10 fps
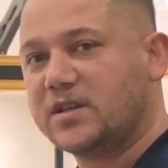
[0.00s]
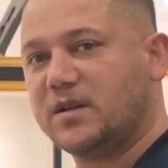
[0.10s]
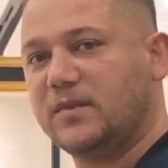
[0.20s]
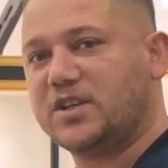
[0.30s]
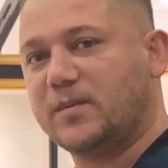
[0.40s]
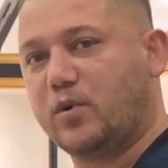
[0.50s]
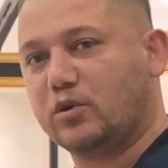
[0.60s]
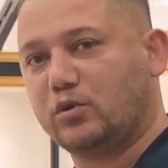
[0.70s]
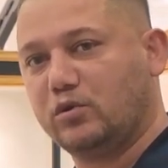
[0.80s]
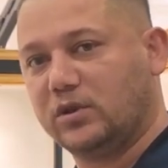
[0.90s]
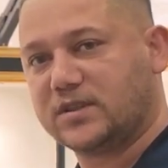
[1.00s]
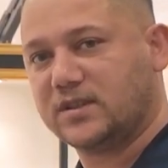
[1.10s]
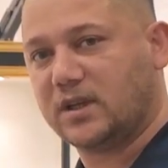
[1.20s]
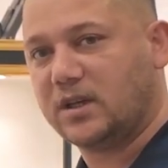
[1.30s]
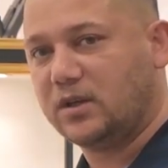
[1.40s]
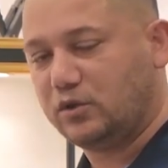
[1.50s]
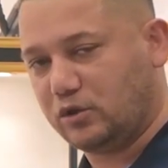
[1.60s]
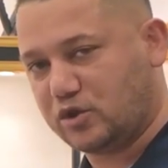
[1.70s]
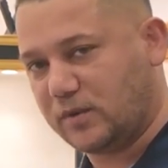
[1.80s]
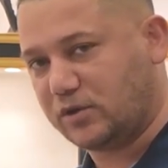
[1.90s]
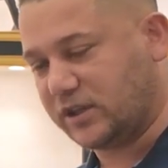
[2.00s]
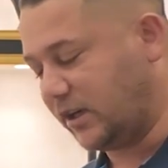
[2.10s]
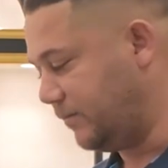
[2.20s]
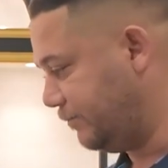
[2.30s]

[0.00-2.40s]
See you now in the G-Portal app.